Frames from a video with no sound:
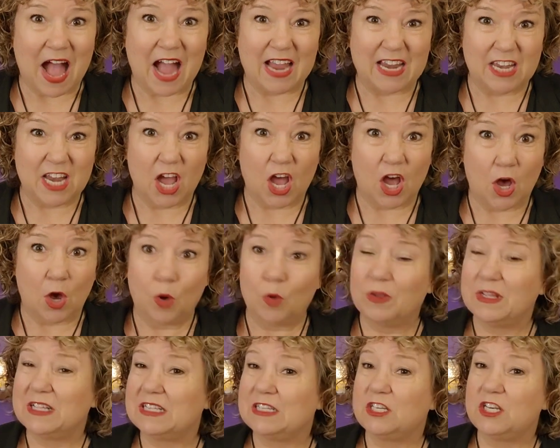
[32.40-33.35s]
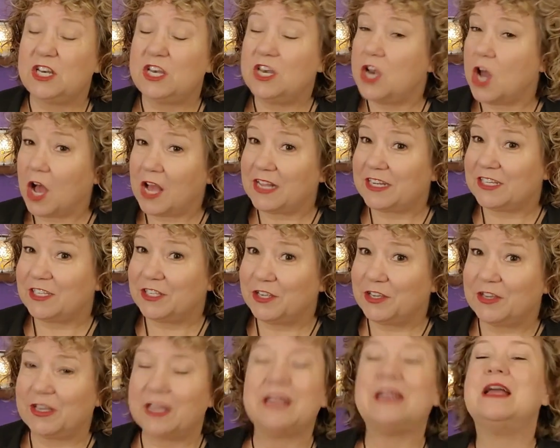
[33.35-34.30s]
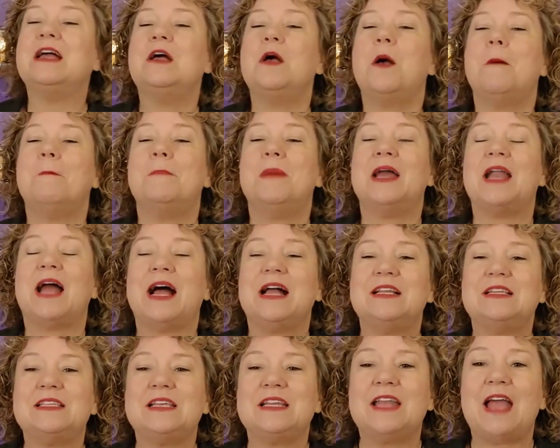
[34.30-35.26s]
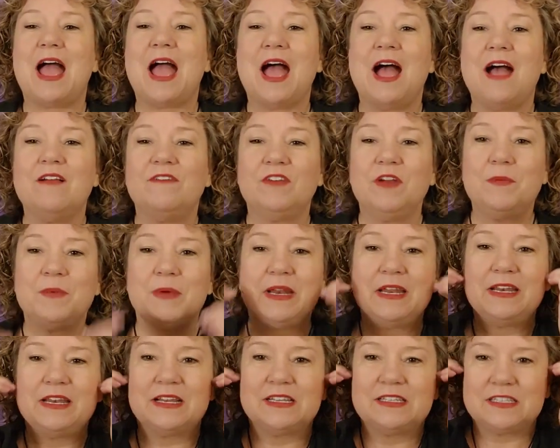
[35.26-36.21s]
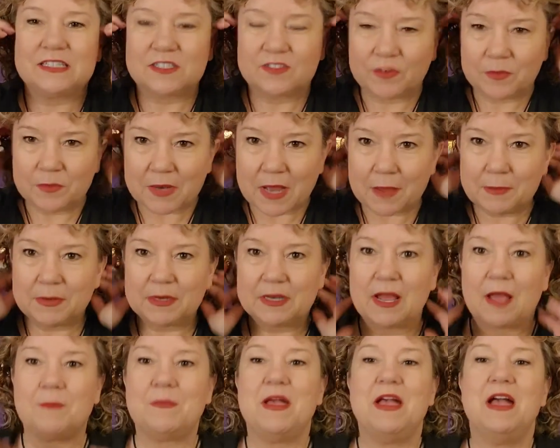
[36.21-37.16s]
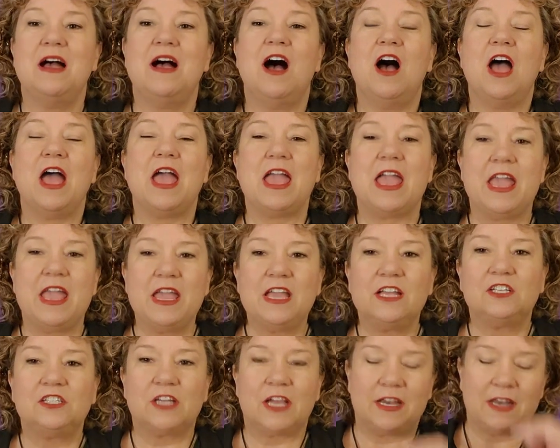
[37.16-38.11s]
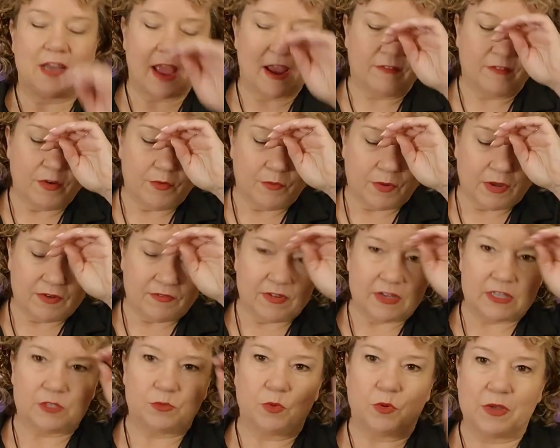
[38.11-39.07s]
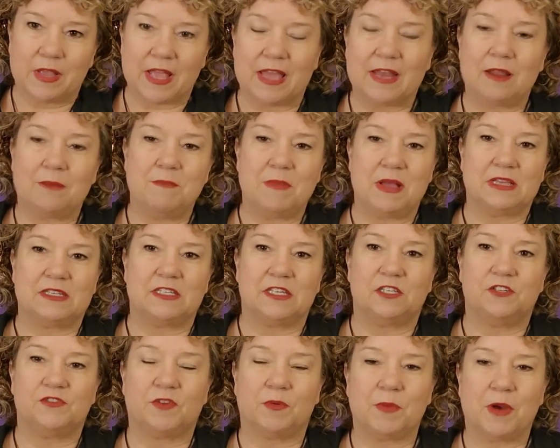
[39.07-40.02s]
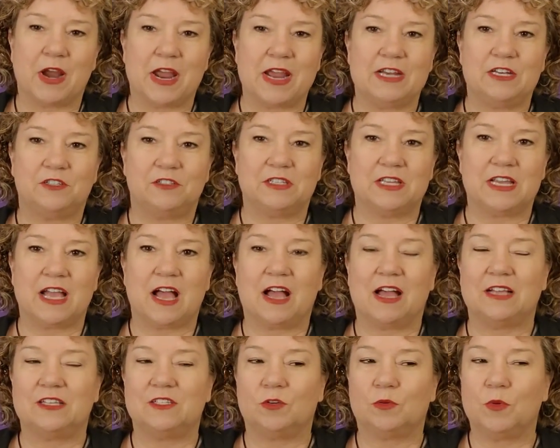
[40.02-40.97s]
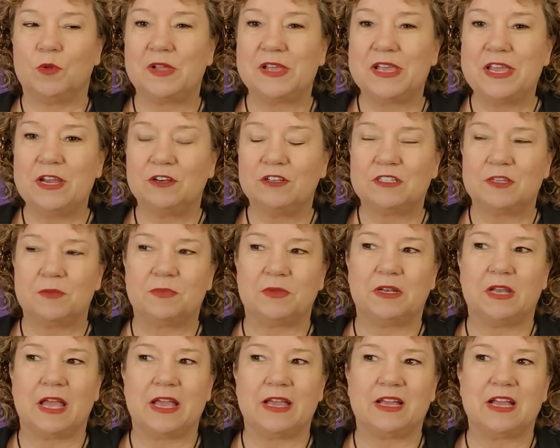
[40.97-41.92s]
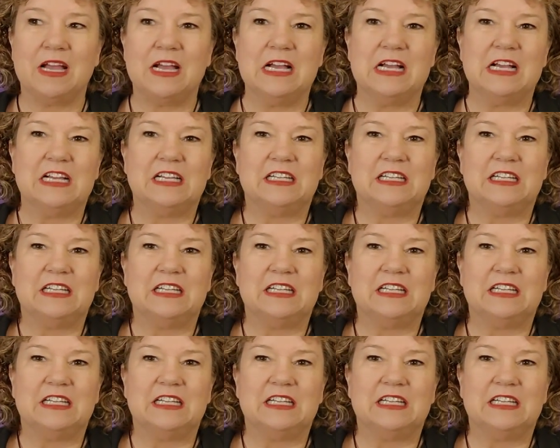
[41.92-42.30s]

I know, not good. But I said, everybody does this from time to time. Each and every one of us will get a message from our angels and guides, or we'll hear something like,